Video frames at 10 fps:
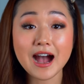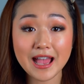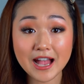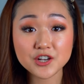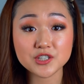I
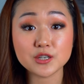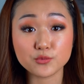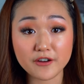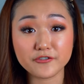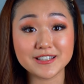actually
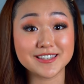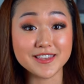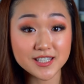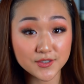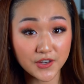referenced
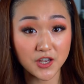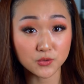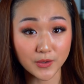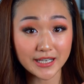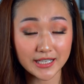this video
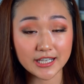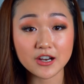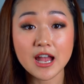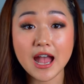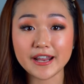right
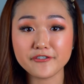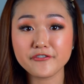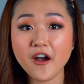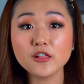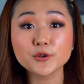here, and I
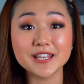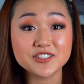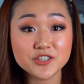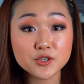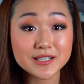followed
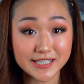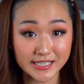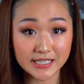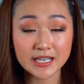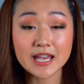it to a
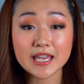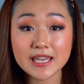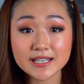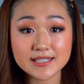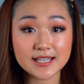T
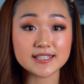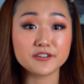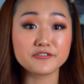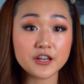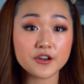in a sense
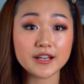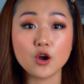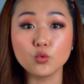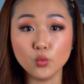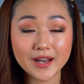of figuring
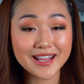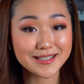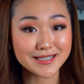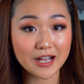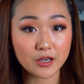out what
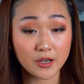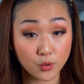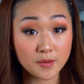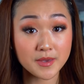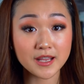exact
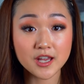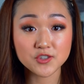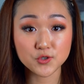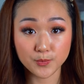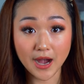equipment
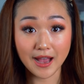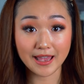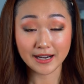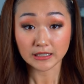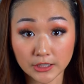to buy,
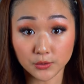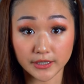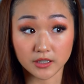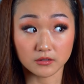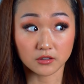and I
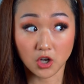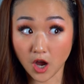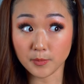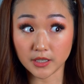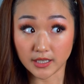literally
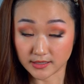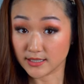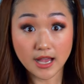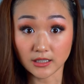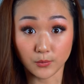copied
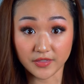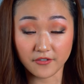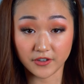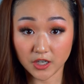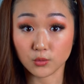exactly what
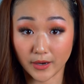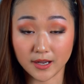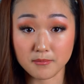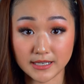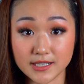that video
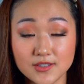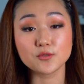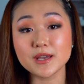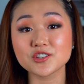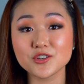recommended.
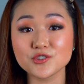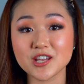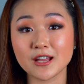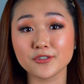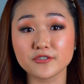So make sure you
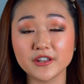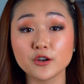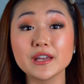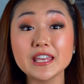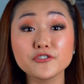check out their
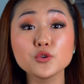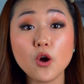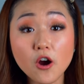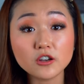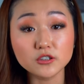video if you
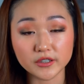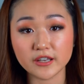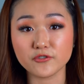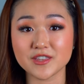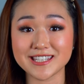are
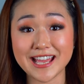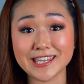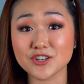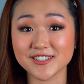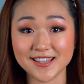looking for the
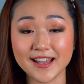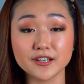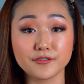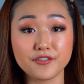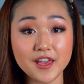techier side
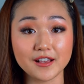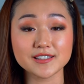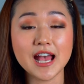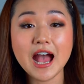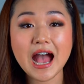of
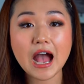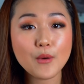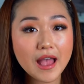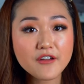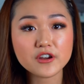things.
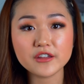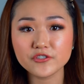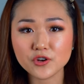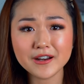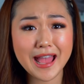However, if
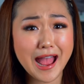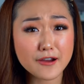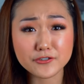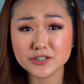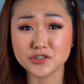you're an
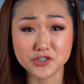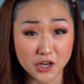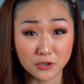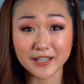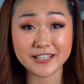average
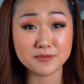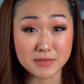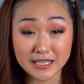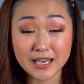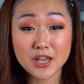Joe like
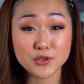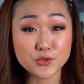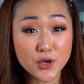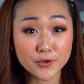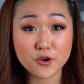me, you
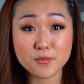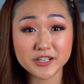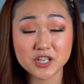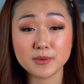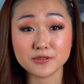don't know
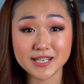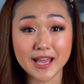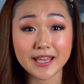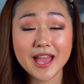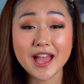much about
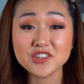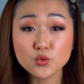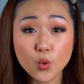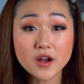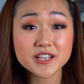tech, and
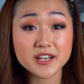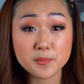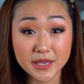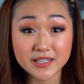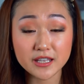you want an
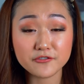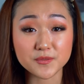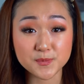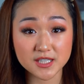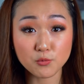opinion
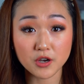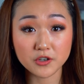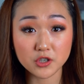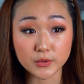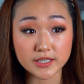from someone
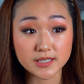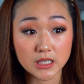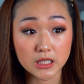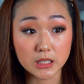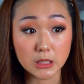who is
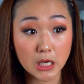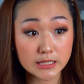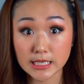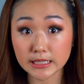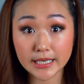
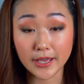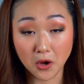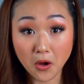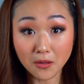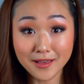not techie at
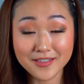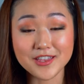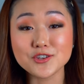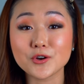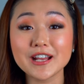all,
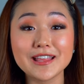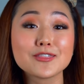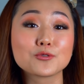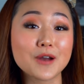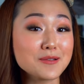then you're
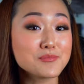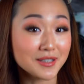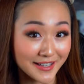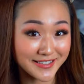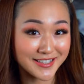in the right
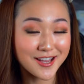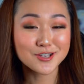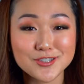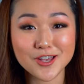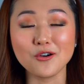place.
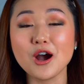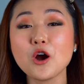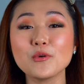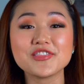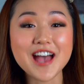So
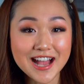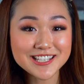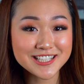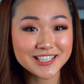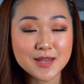with that
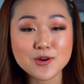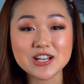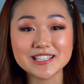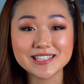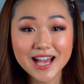disclaimer
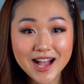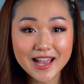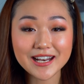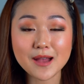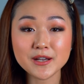
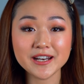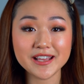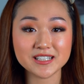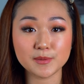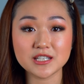aside, I'm gonna
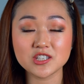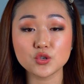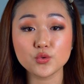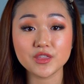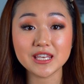explain
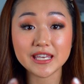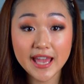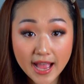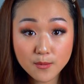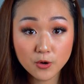to you the
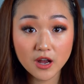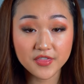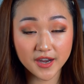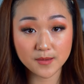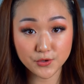camera
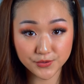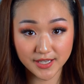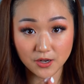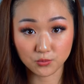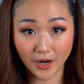that I'm
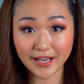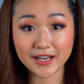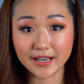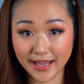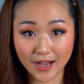using right
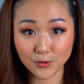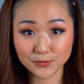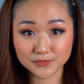now.